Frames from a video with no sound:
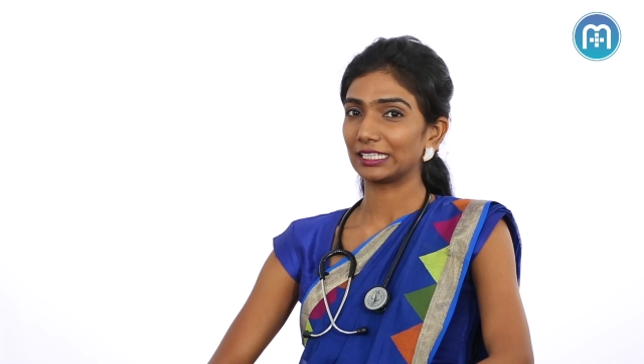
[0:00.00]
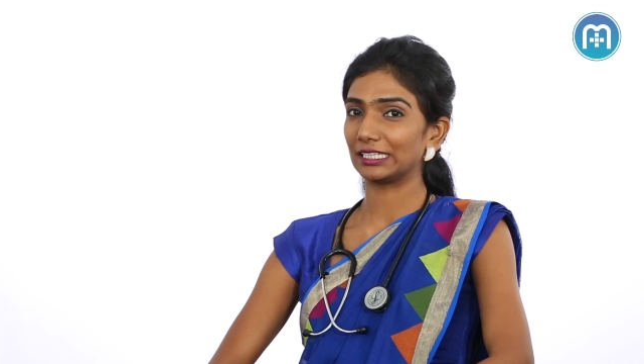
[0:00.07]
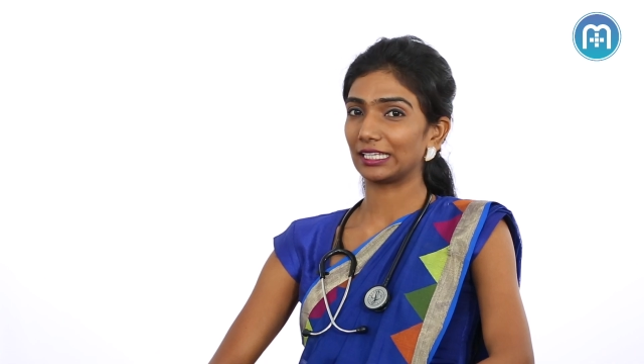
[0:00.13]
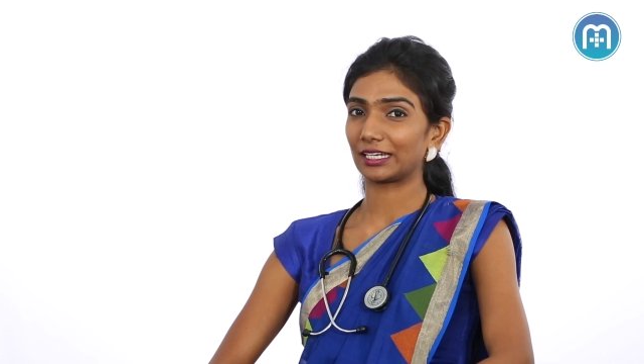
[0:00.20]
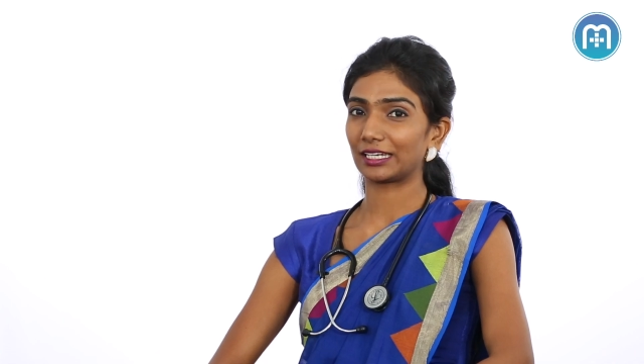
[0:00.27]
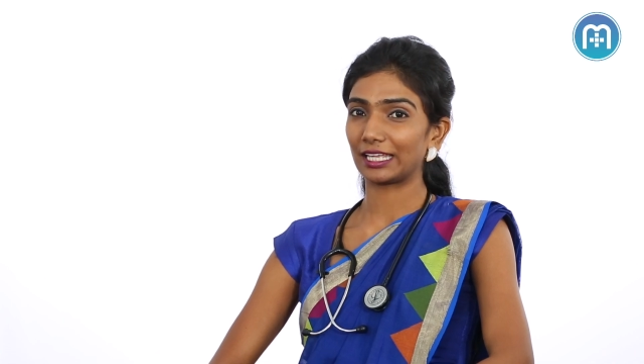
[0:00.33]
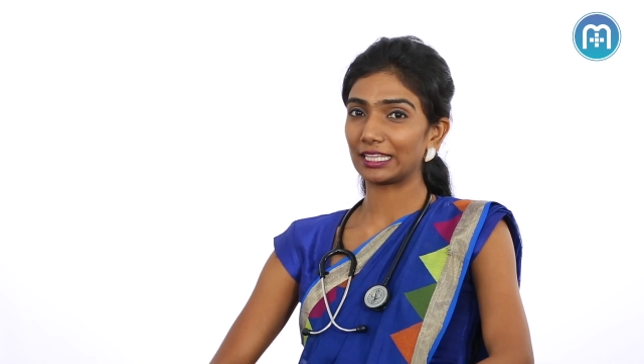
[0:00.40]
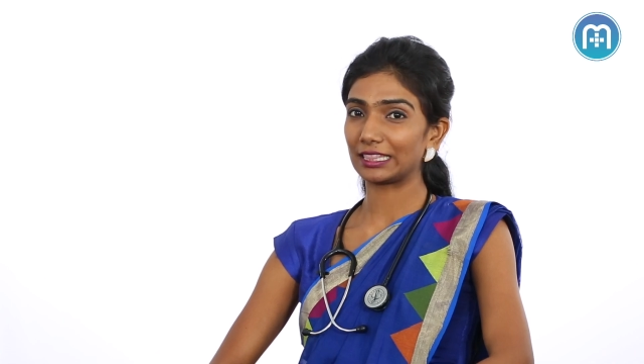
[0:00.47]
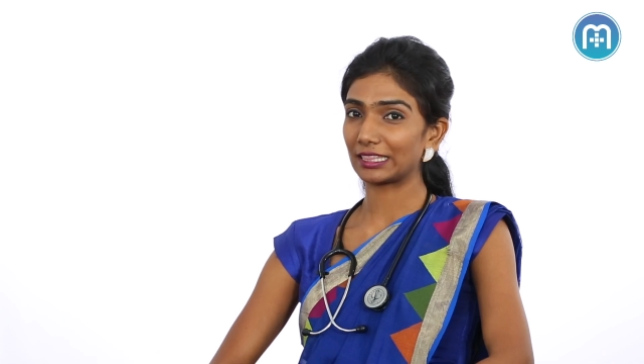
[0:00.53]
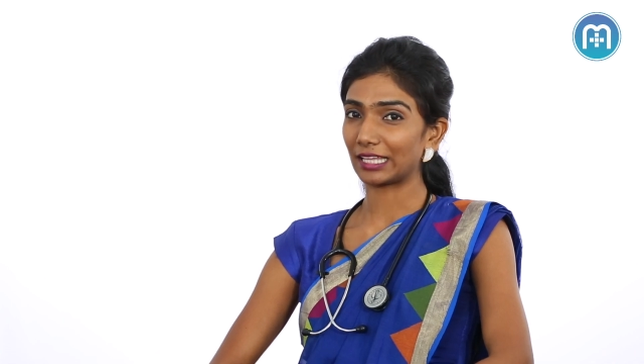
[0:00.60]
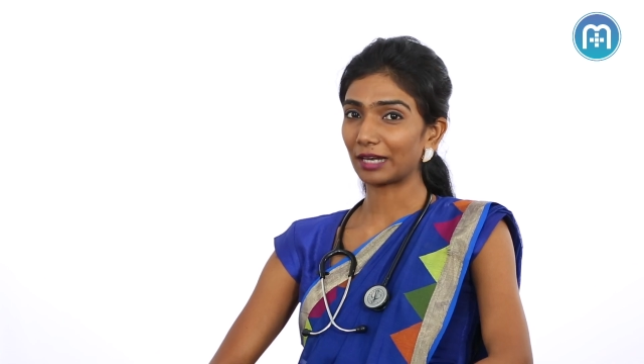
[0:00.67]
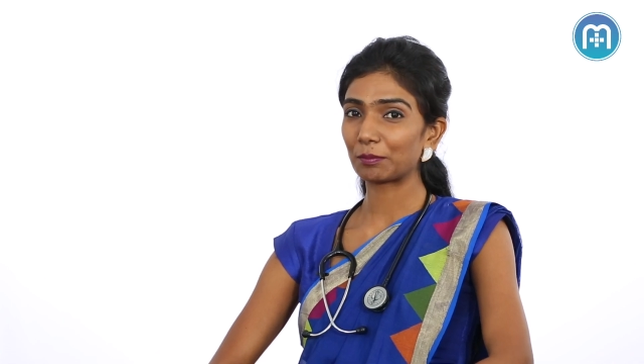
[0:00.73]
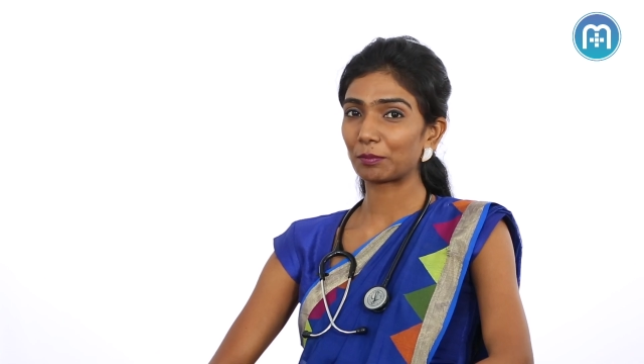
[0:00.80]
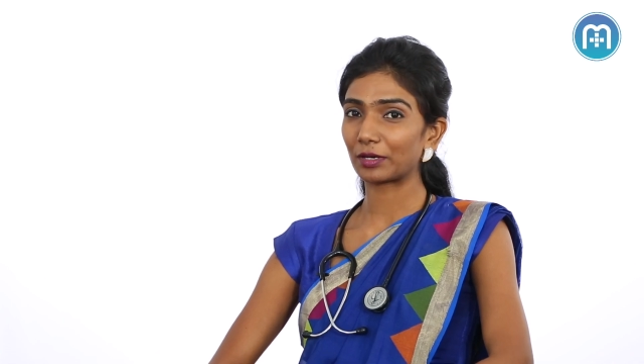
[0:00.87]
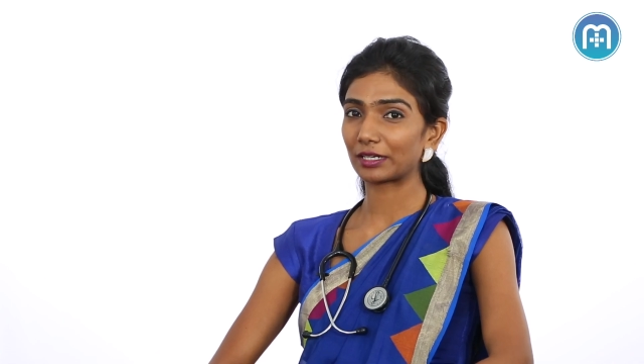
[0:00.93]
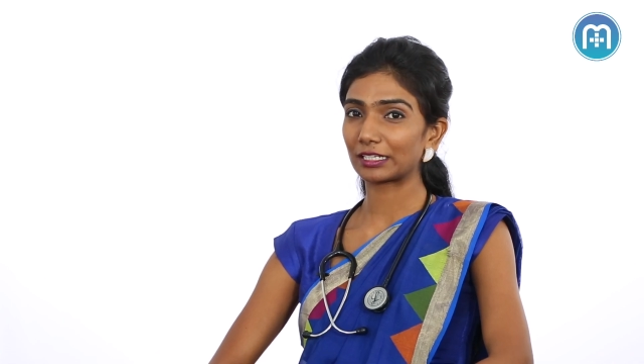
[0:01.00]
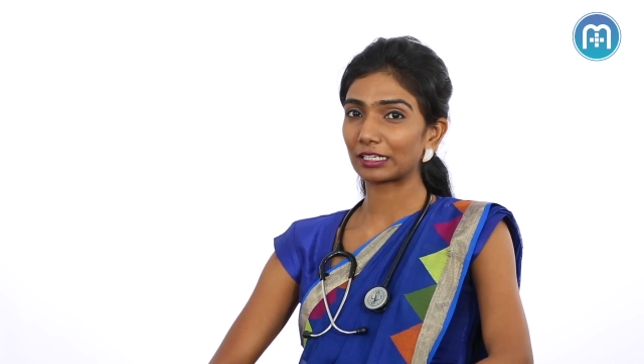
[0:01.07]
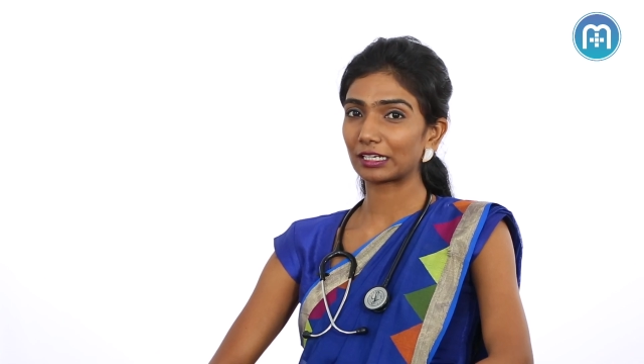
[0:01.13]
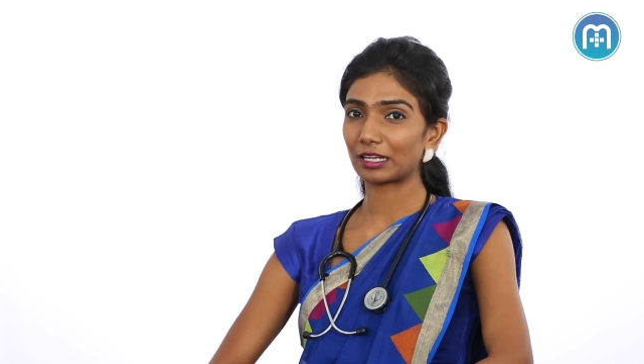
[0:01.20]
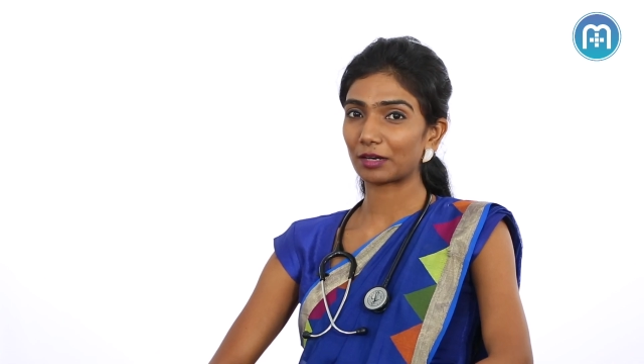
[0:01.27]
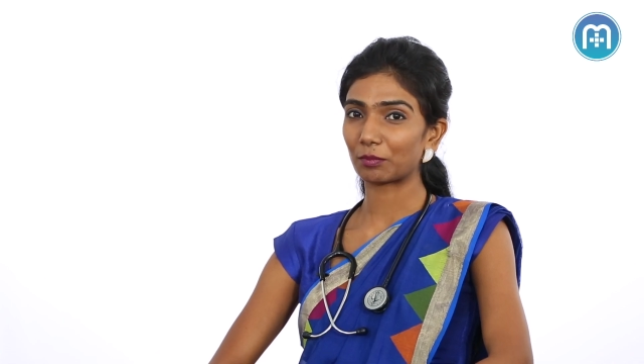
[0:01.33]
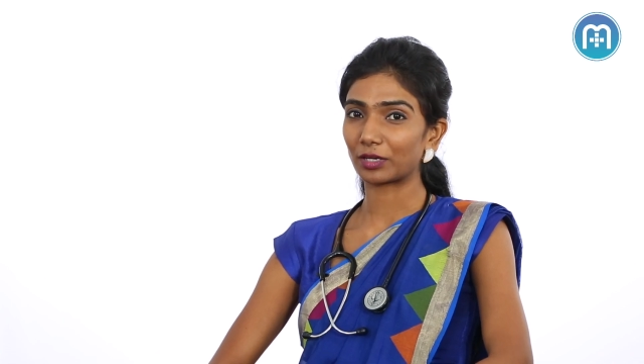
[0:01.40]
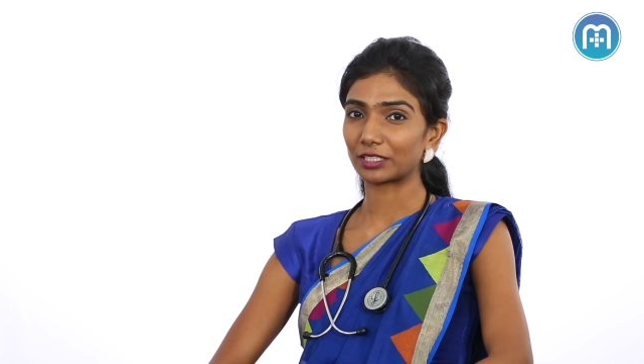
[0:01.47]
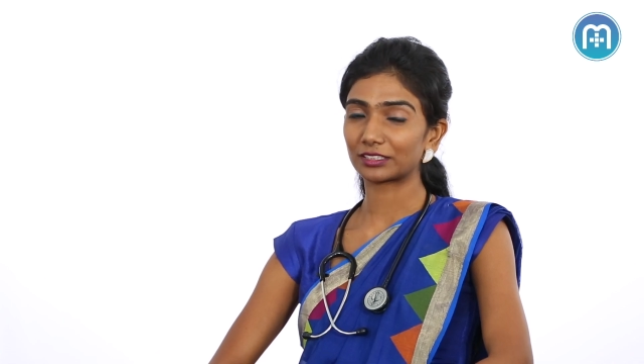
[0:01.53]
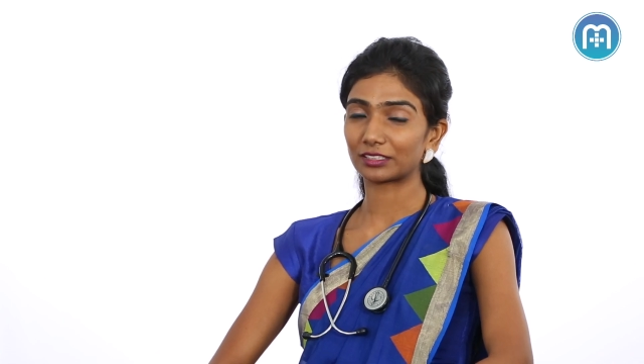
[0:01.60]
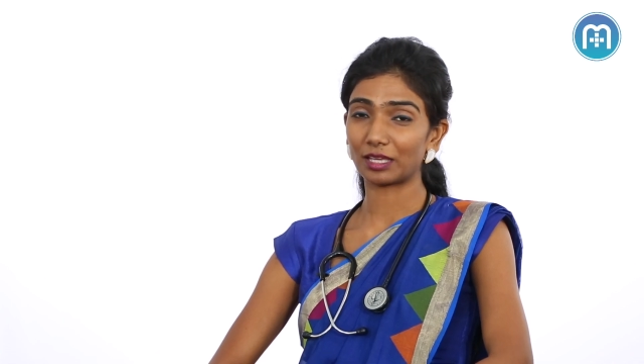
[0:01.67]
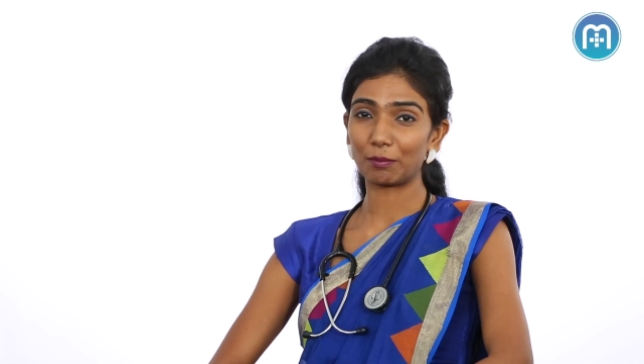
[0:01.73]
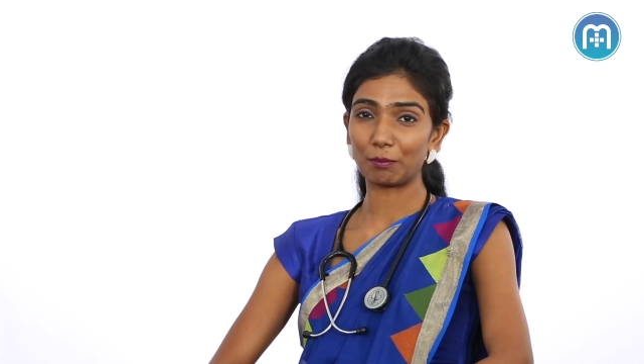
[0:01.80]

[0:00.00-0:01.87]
that in that particular month,